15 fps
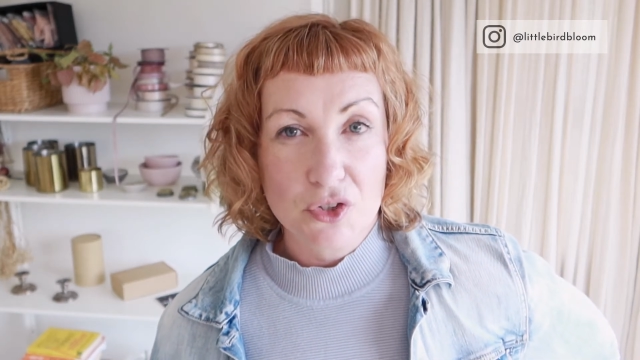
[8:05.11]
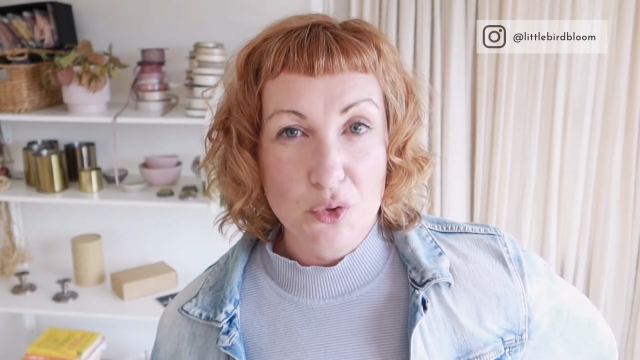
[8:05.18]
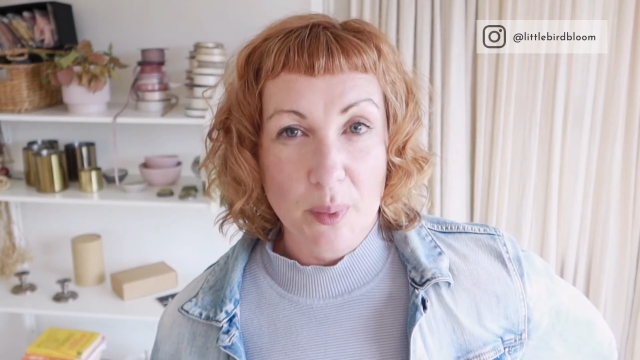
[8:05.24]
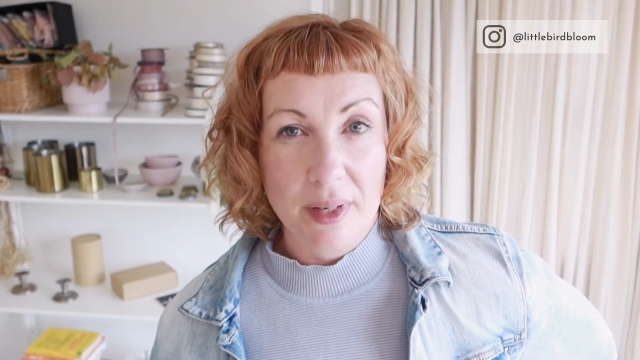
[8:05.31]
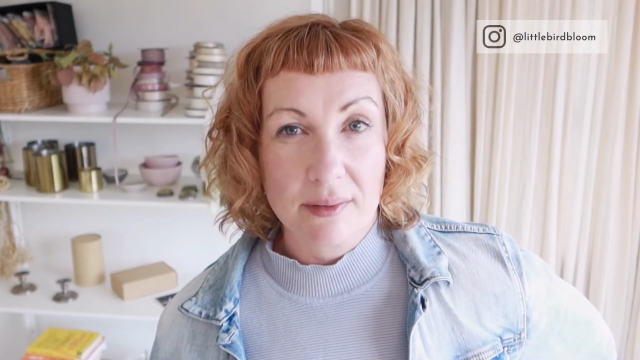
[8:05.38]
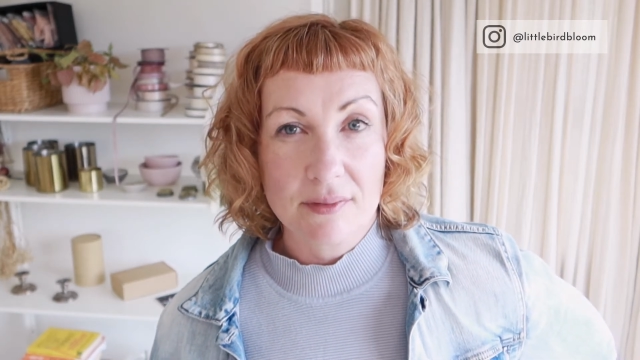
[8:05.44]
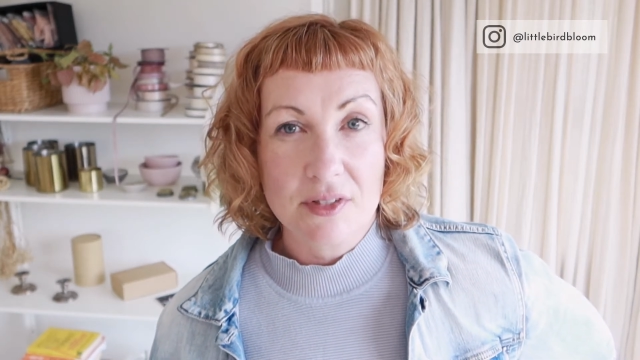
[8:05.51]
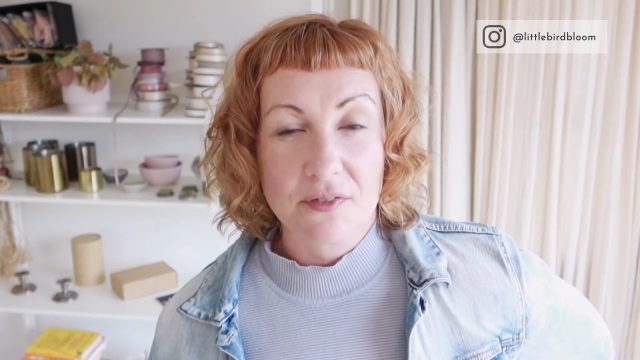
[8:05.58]

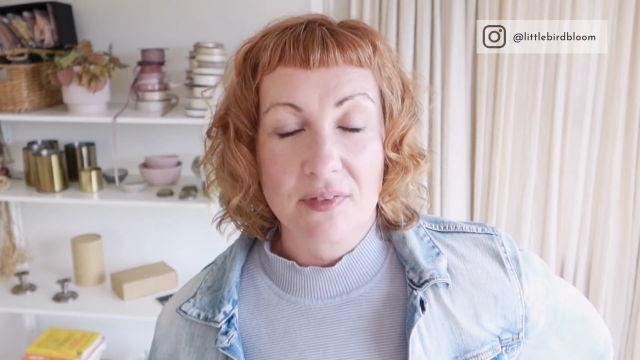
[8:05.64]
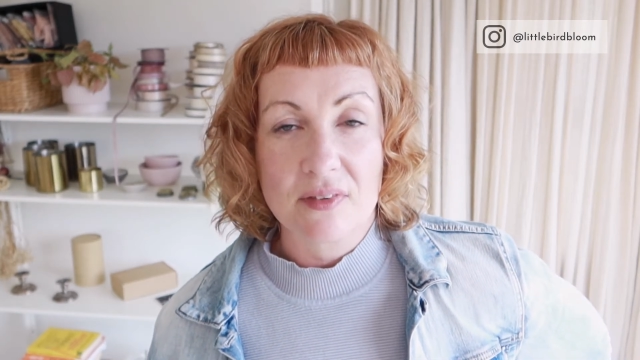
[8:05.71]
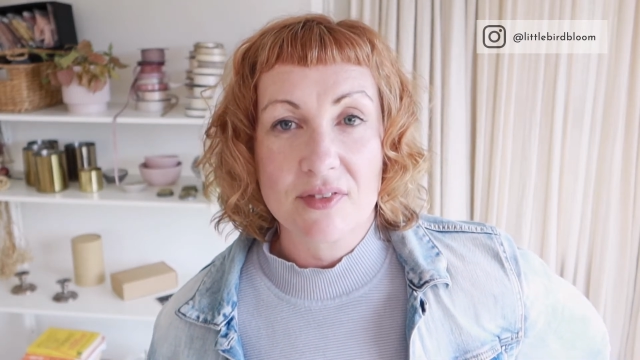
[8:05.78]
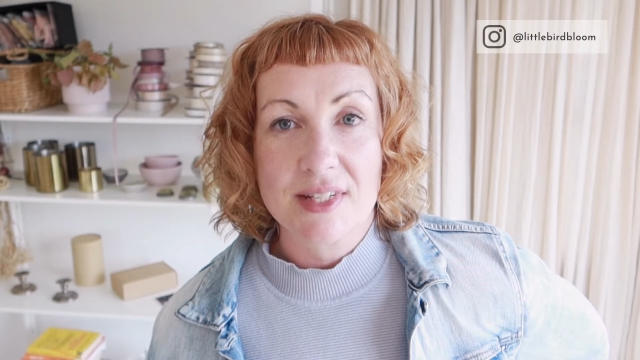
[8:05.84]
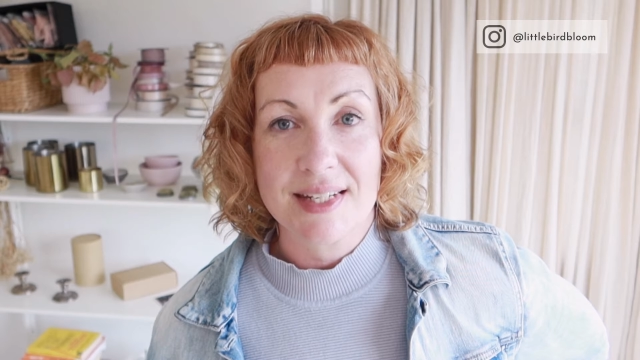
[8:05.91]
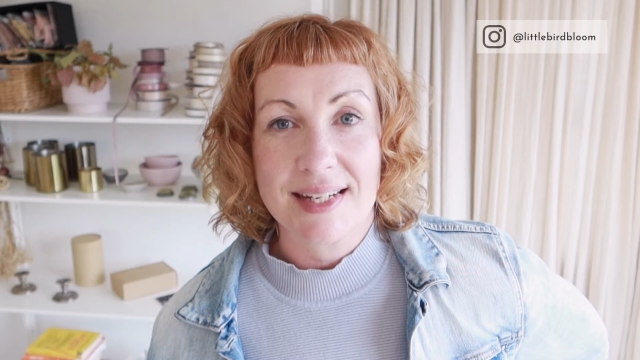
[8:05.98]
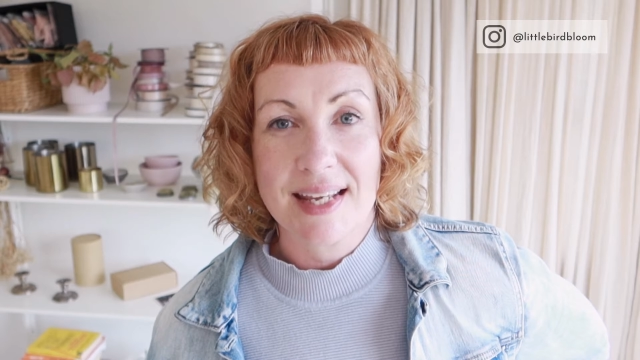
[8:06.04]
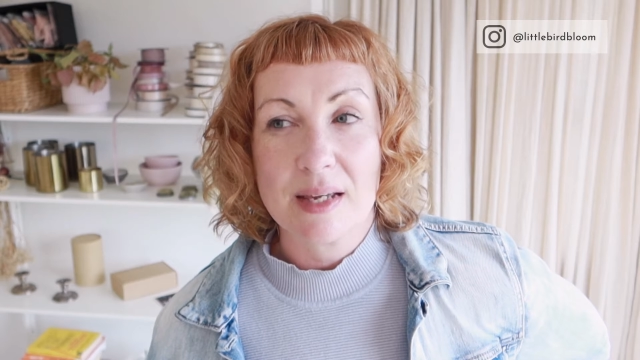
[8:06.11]
twelve to
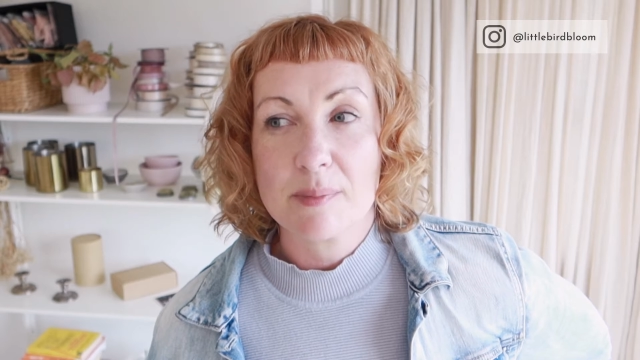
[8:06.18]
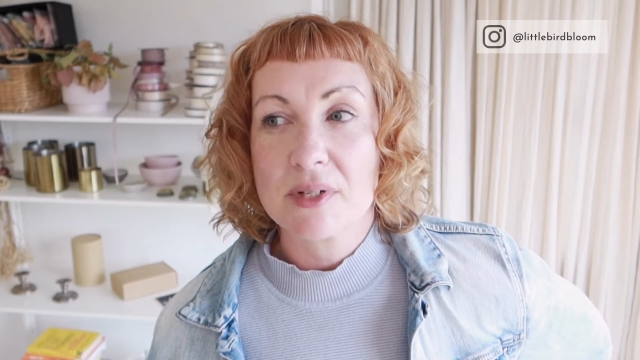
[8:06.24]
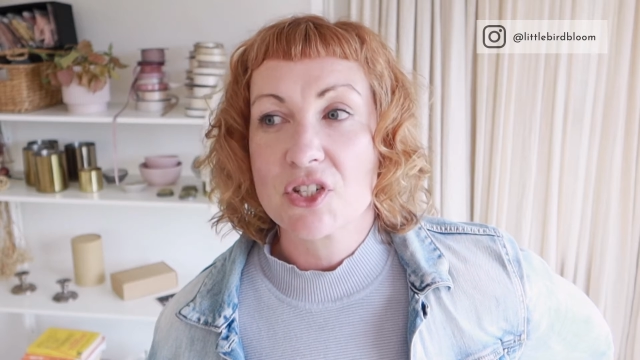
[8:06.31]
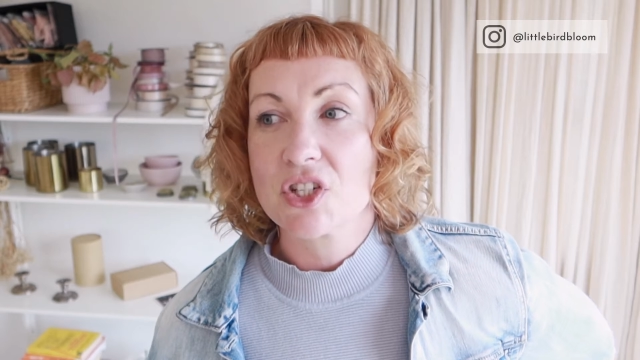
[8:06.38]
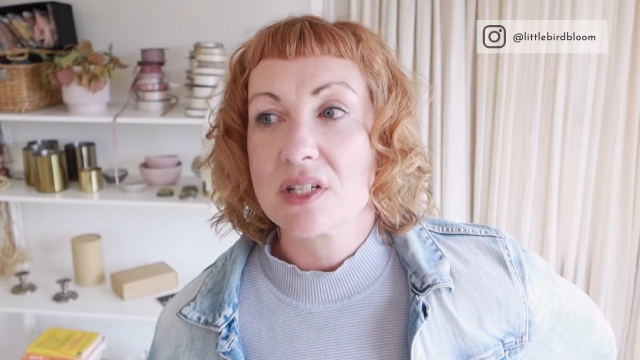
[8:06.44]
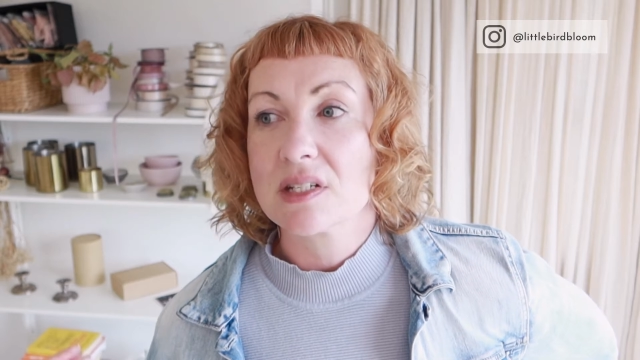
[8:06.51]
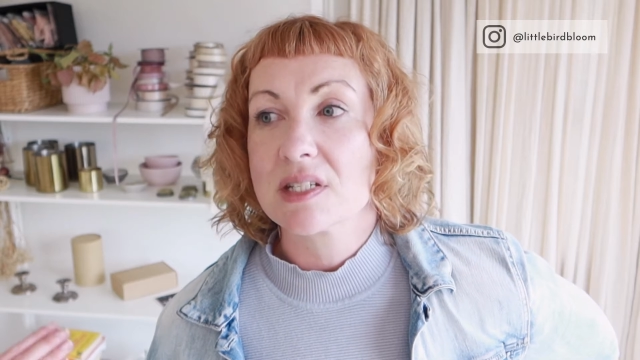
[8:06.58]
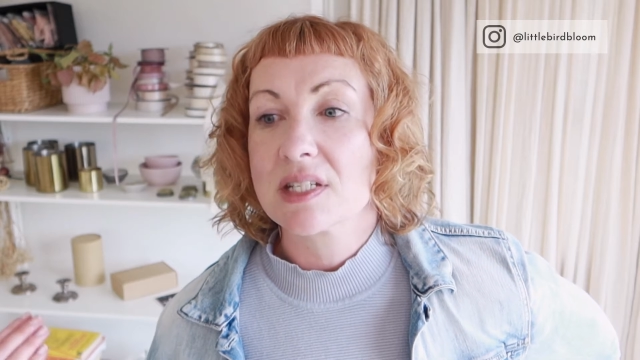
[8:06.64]
fifteen
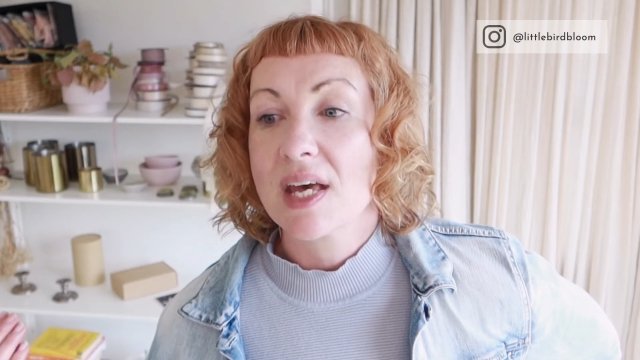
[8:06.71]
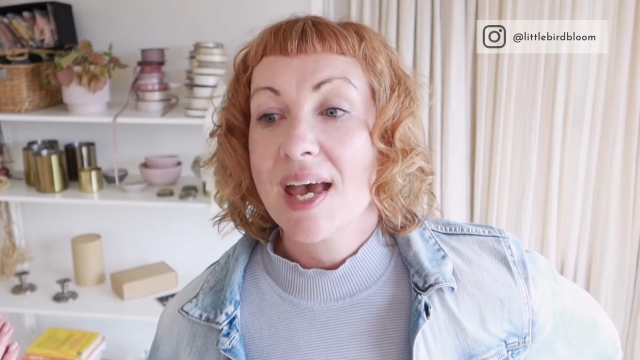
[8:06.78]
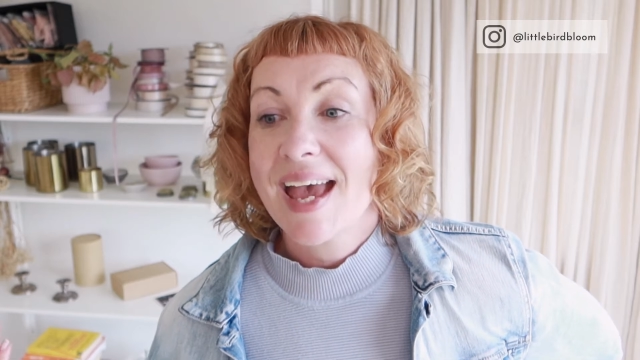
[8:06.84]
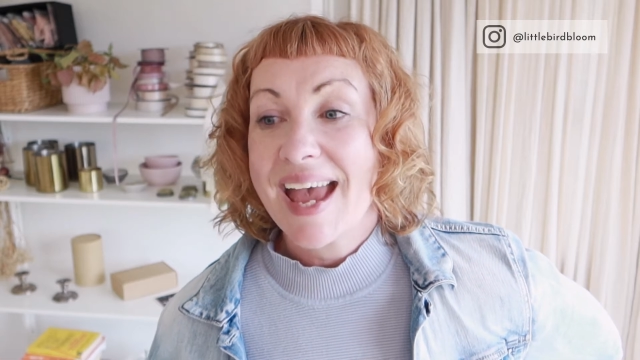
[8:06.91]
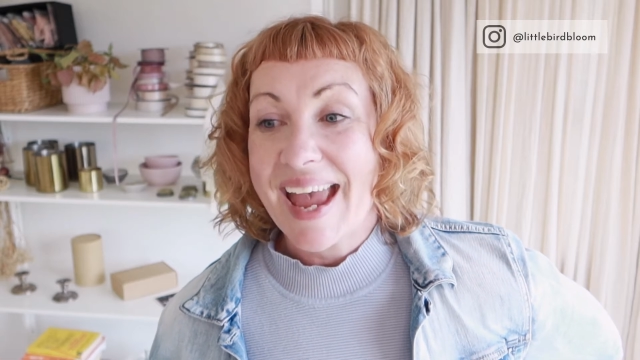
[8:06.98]
images,